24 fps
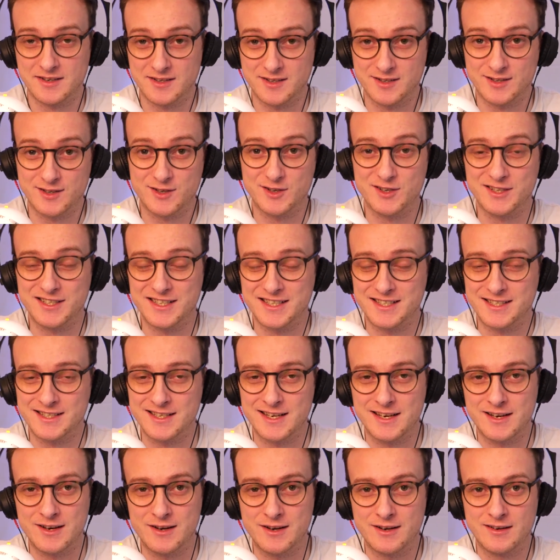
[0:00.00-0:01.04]
It's good to
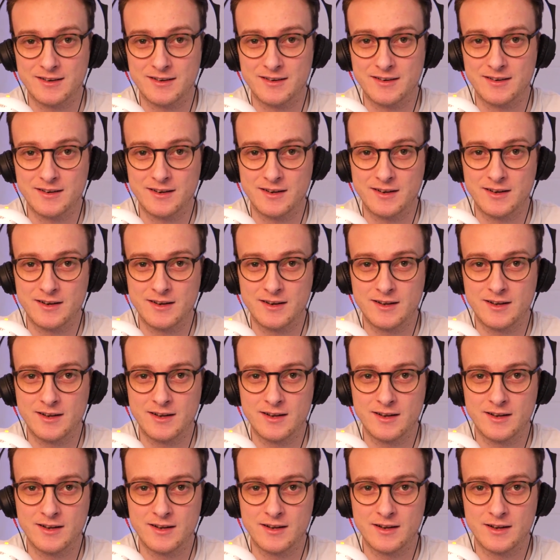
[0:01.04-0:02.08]
see you,
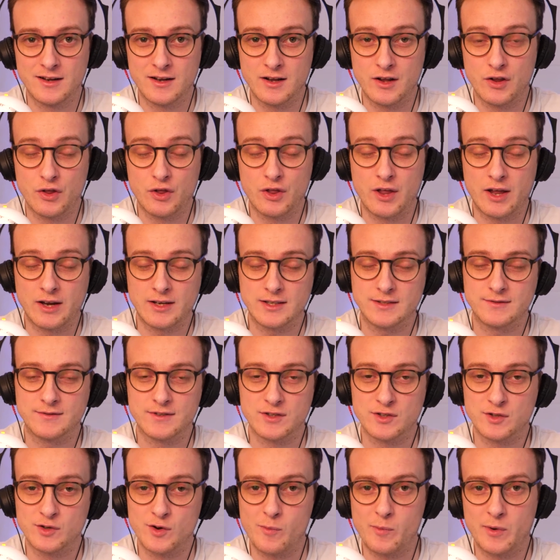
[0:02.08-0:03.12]
and thanks
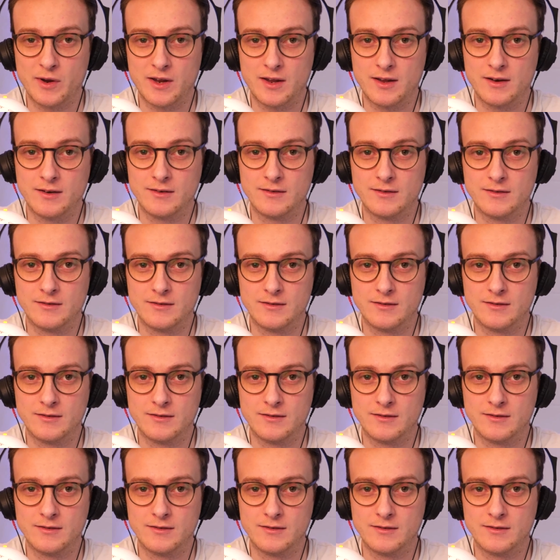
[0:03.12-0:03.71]
for stopping in.